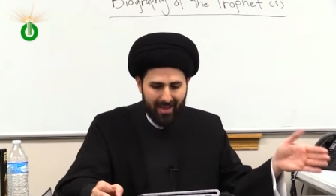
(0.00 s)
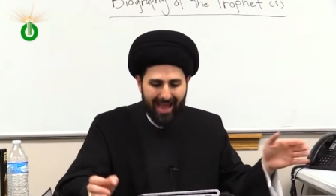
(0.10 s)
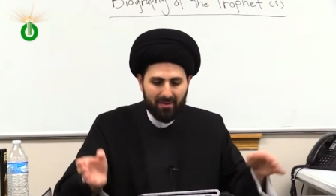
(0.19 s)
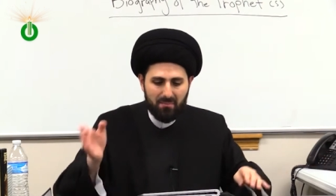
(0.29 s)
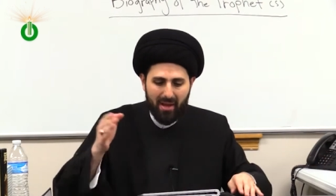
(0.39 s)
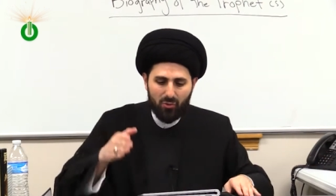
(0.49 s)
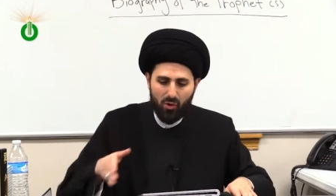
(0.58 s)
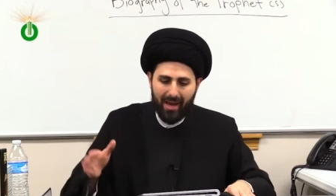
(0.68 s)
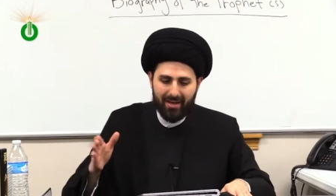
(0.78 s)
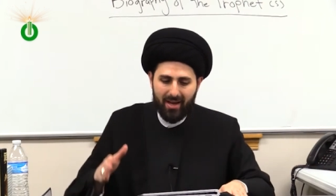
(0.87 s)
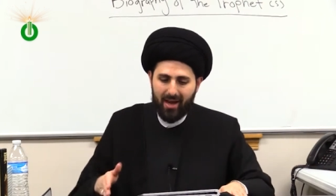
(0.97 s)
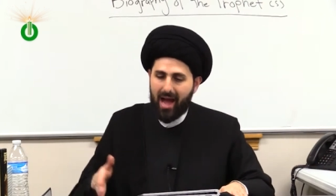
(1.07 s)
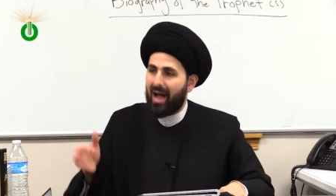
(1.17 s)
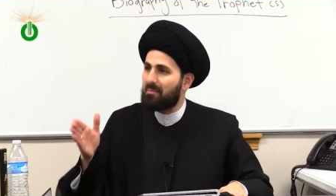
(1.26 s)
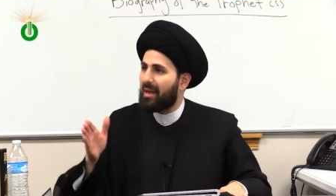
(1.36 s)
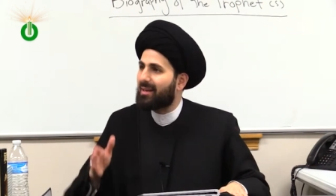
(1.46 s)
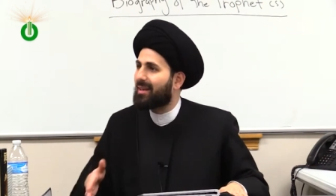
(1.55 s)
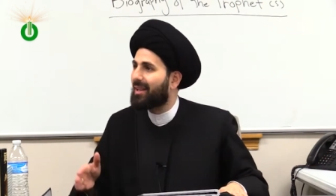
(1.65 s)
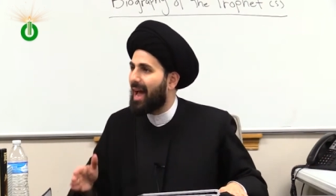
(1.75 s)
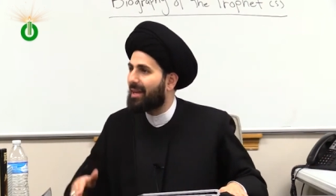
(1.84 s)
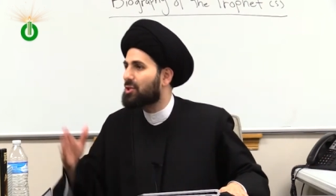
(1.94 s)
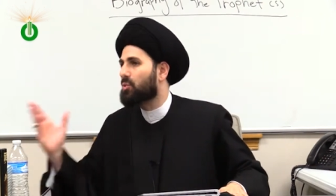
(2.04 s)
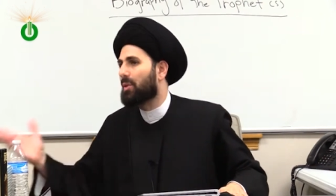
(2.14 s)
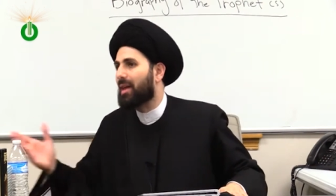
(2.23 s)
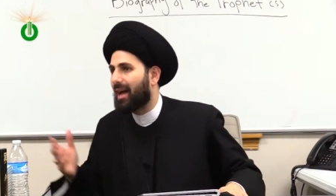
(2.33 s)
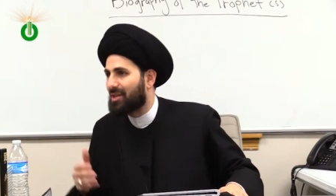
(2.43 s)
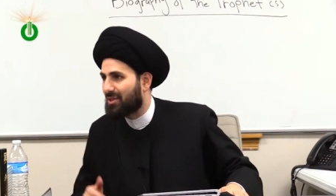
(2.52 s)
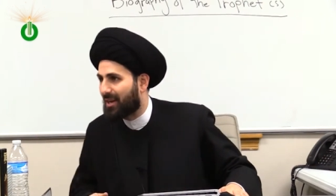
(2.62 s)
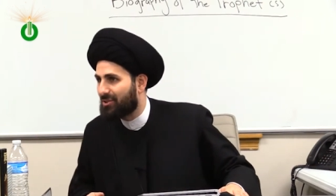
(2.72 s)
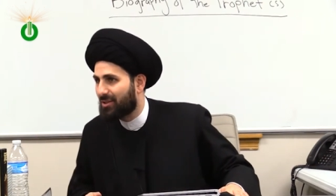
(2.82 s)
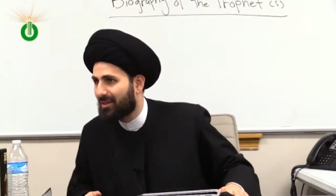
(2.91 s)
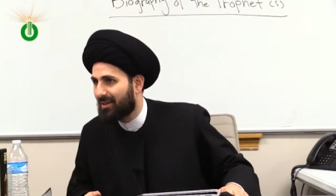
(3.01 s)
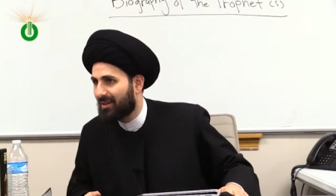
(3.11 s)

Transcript: and Banu Qaynaqa made an alliance with the Khazraj.